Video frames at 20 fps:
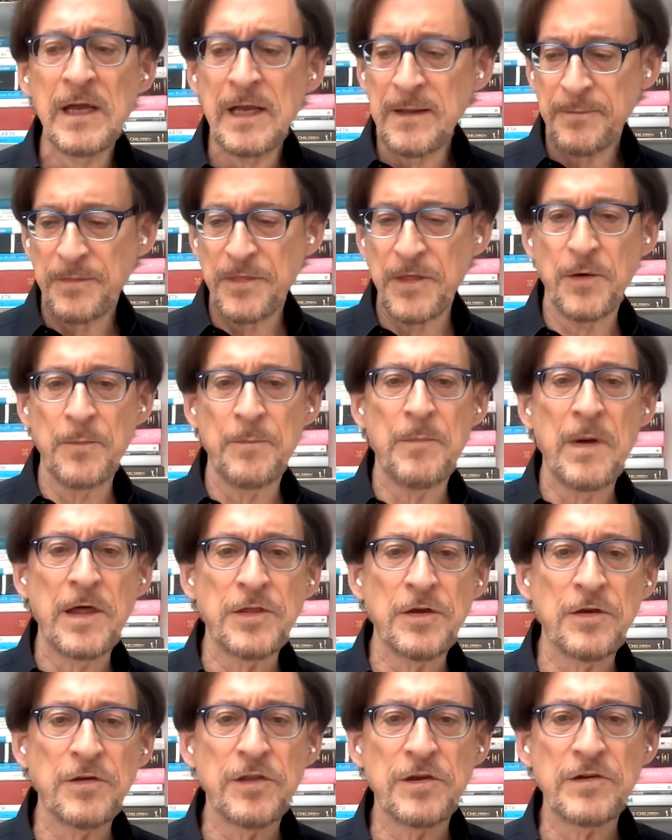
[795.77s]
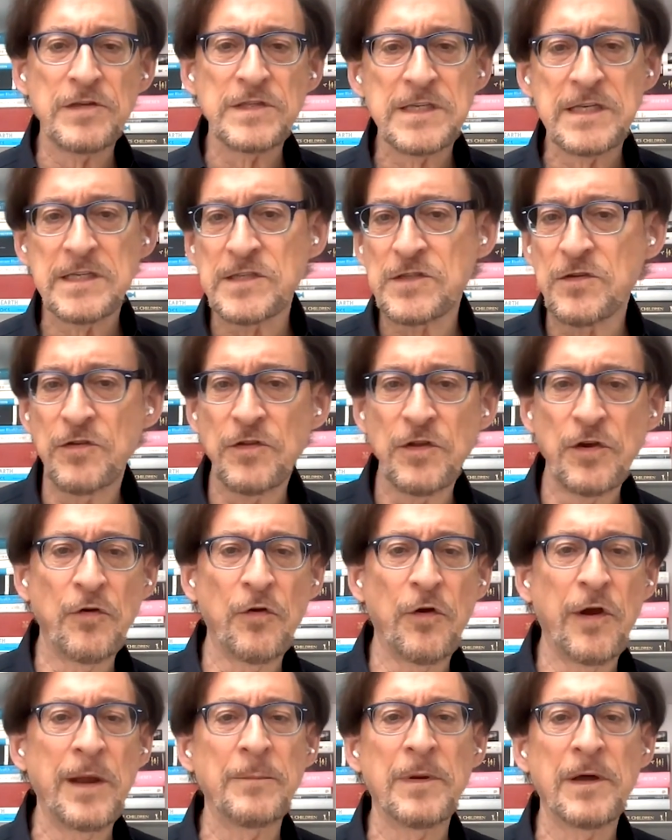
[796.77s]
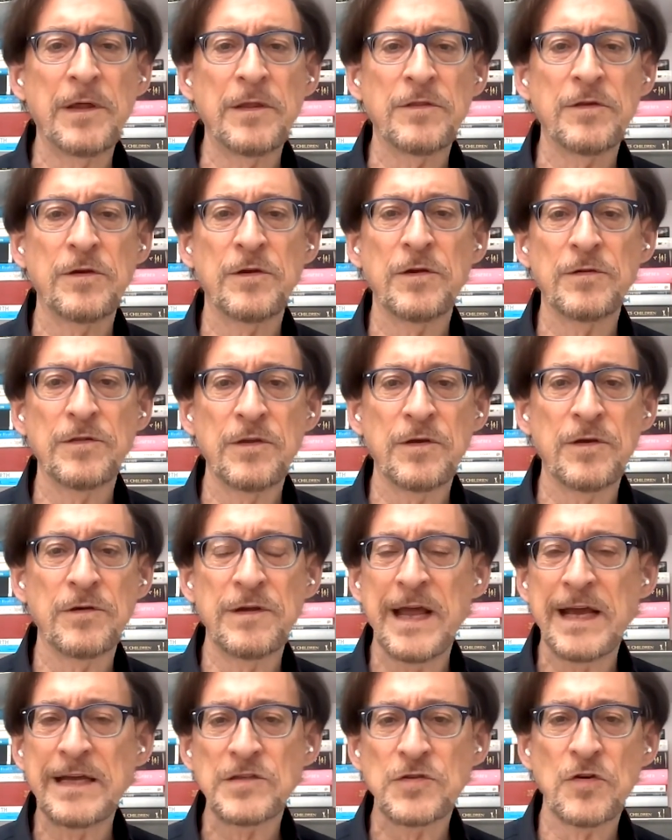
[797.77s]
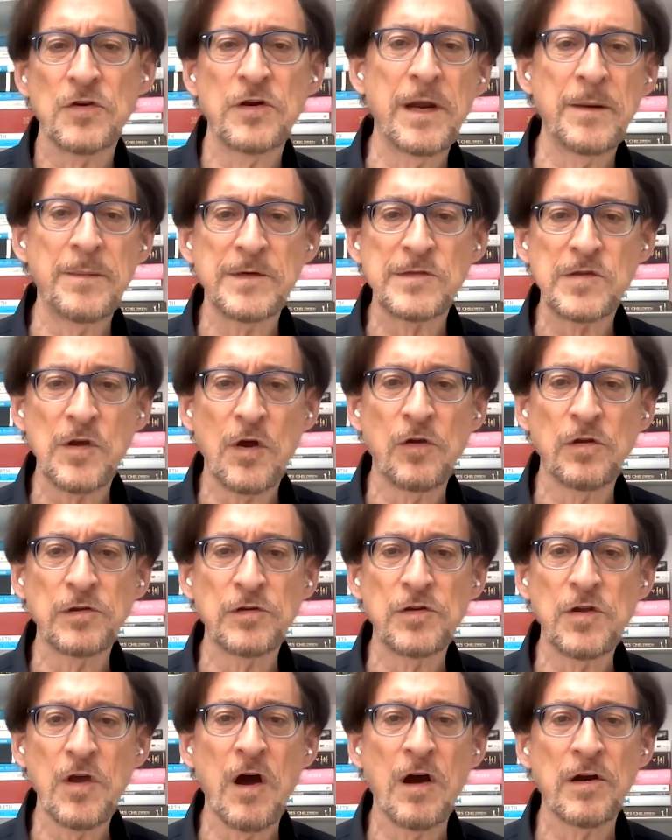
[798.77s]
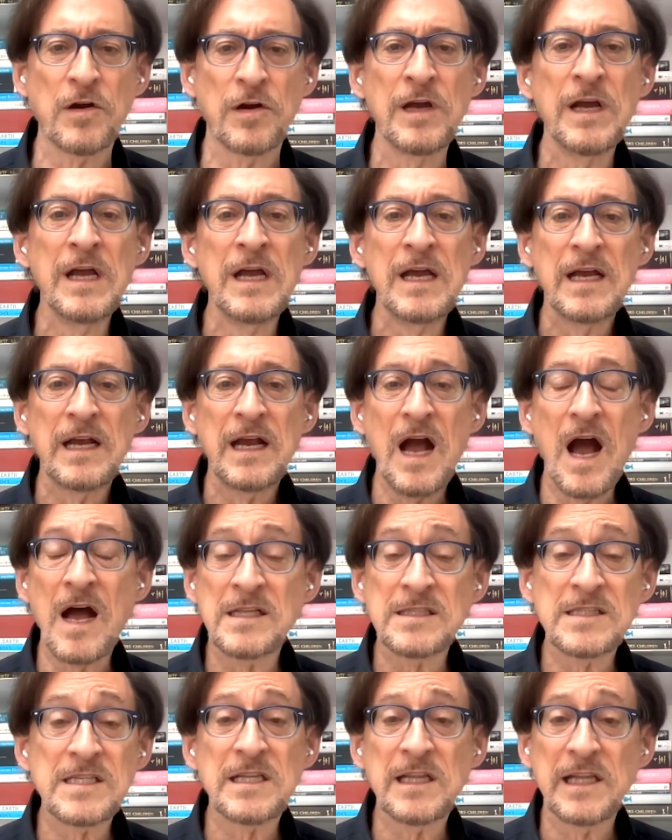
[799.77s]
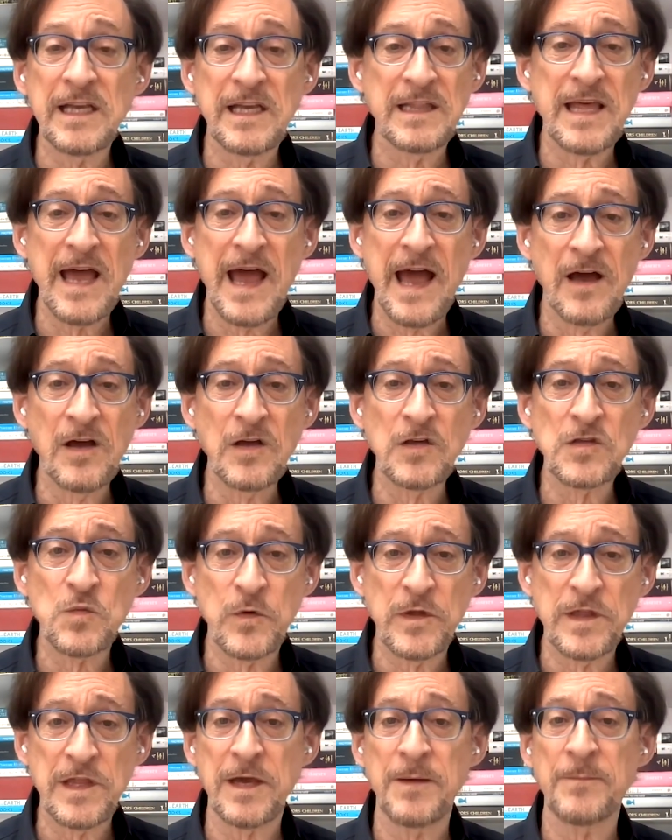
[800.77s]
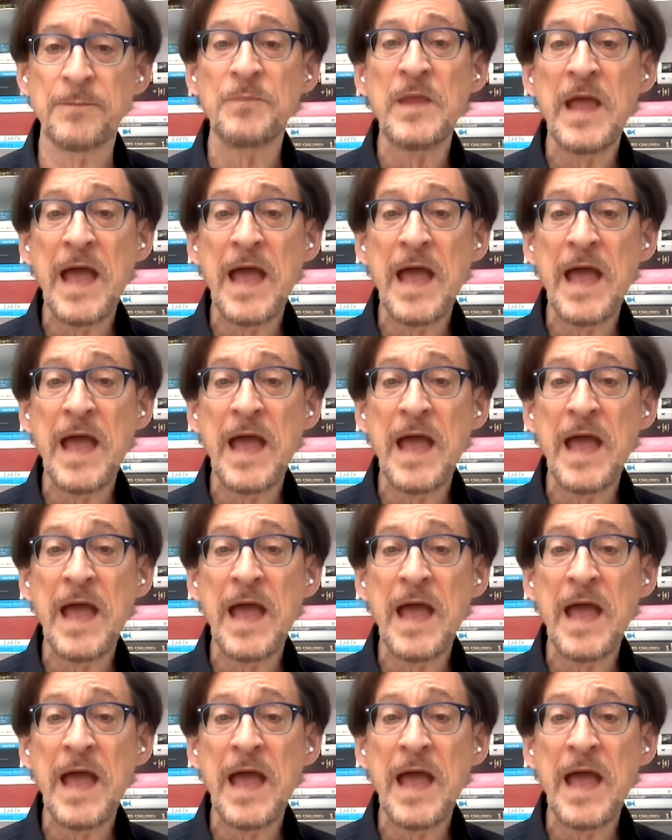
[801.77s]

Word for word: their mother, their sister, their grandmother, their next door neighbor's older daughter constantly in the house with them,